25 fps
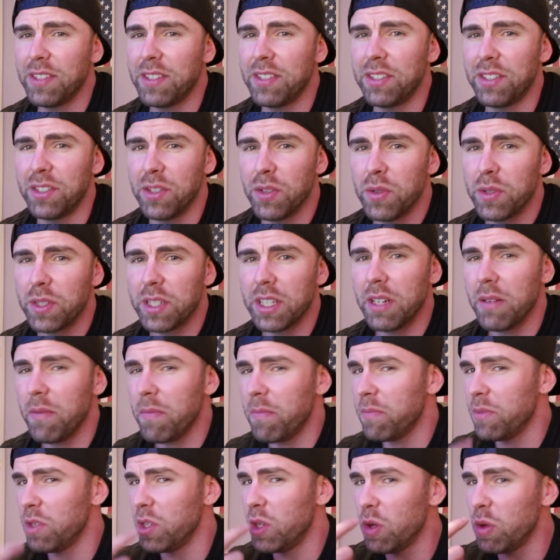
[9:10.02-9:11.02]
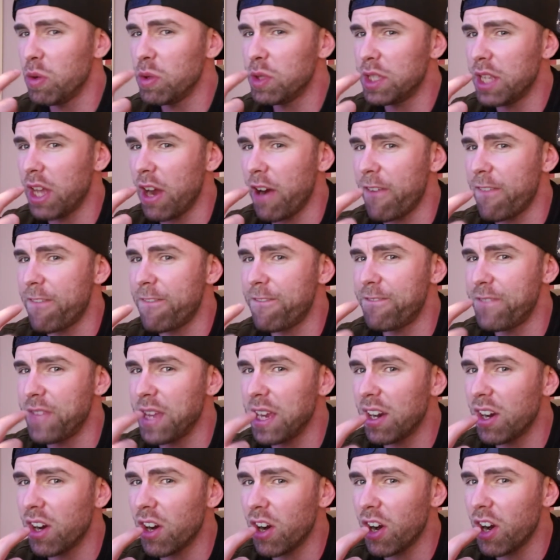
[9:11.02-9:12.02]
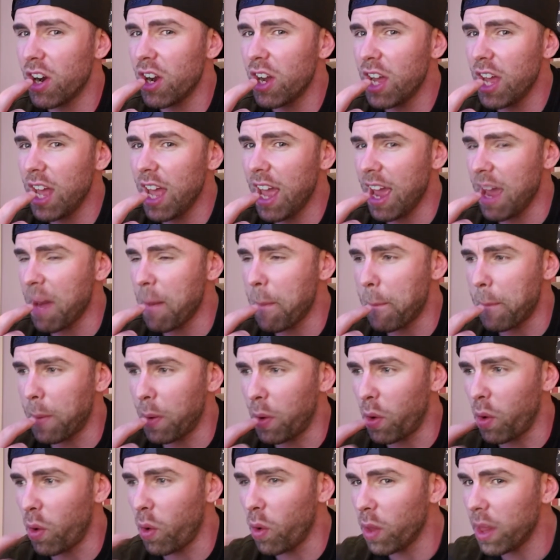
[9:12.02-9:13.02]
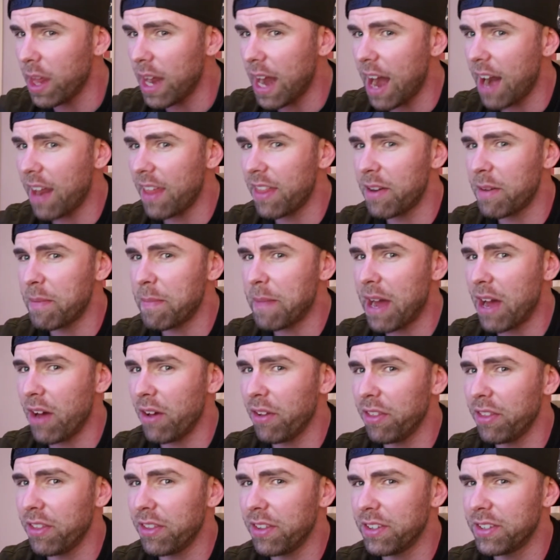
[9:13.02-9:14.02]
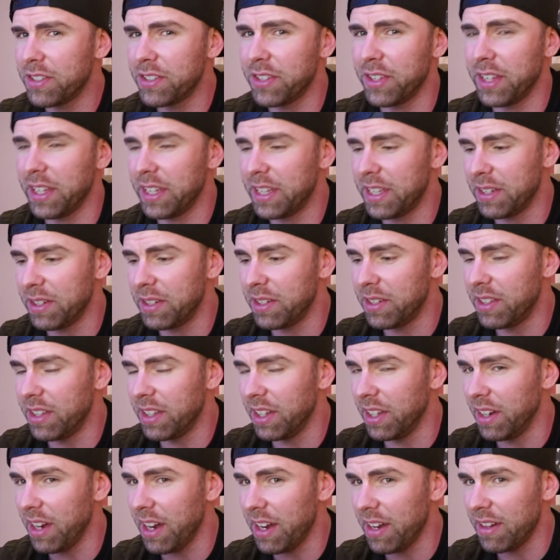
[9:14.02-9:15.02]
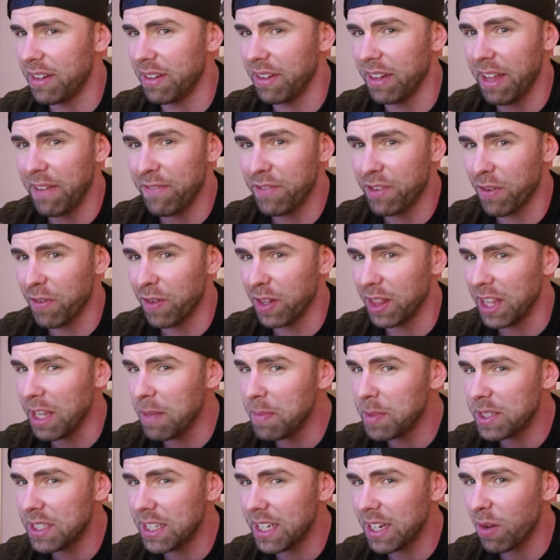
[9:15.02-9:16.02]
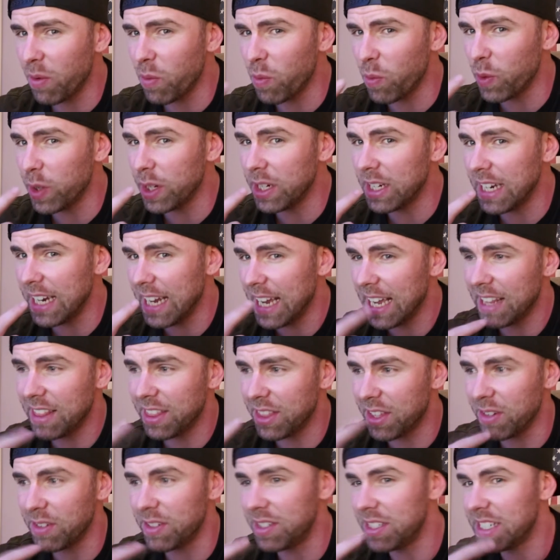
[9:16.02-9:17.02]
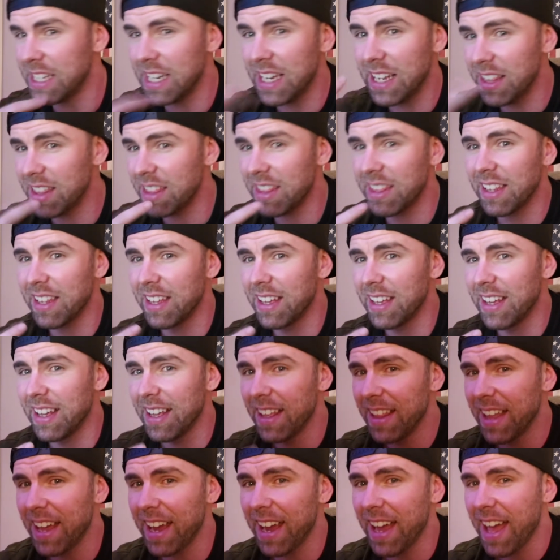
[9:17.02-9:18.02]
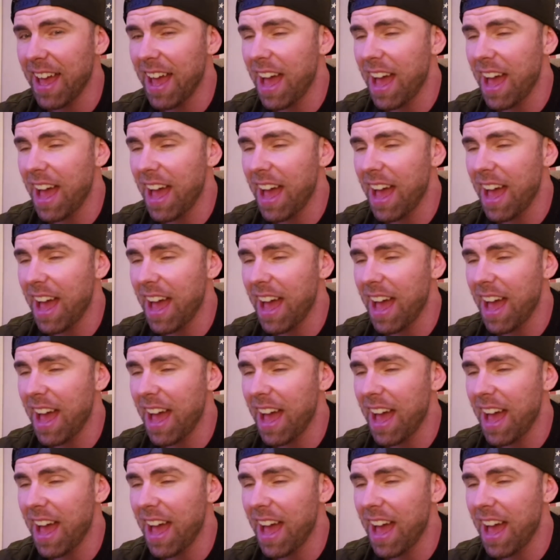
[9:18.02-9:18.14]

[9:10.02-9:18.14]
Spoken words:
Susan use their finger and pull it out of their mouth so that the leftover lipstick wouldn't hit their teeth? Like,